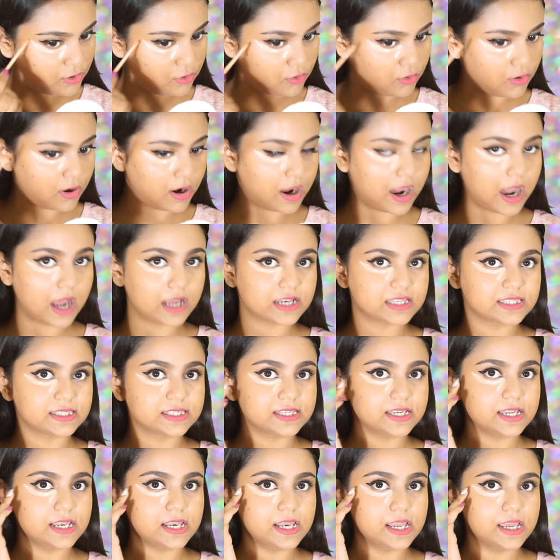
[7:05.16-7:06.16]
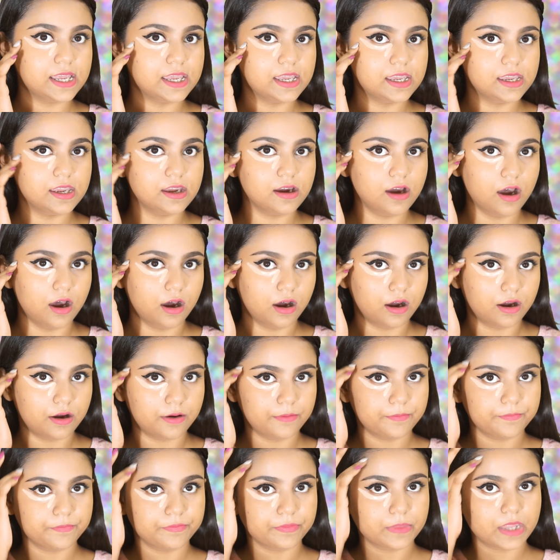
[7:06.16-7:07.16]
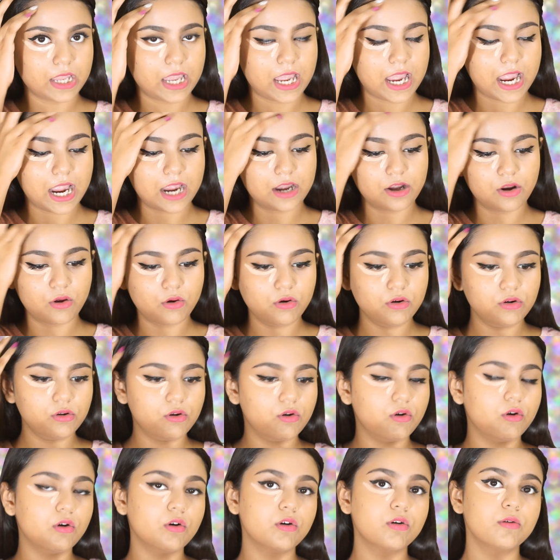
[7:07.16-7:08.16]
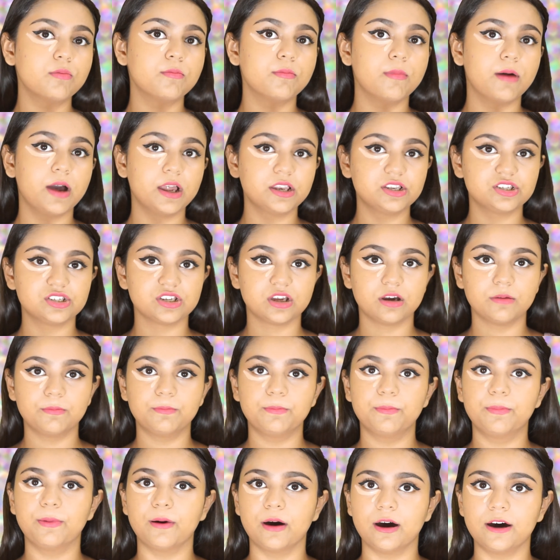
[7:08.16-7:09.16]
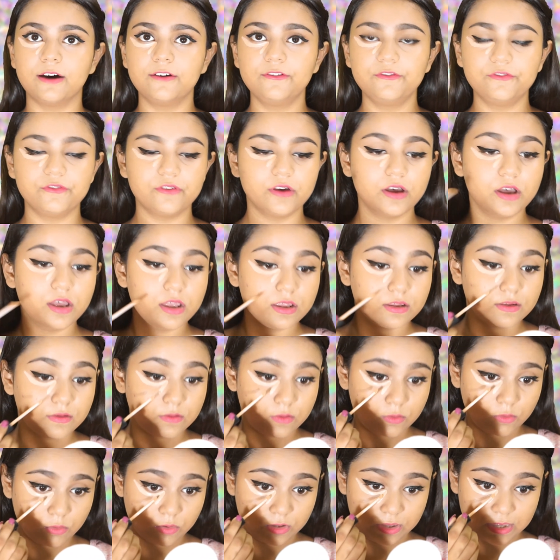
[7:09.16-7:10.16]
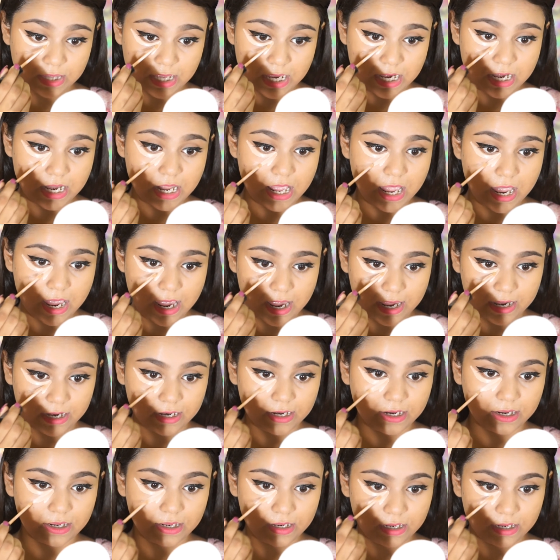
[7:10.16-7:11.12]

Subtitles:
go till here. I don't go much above, so then I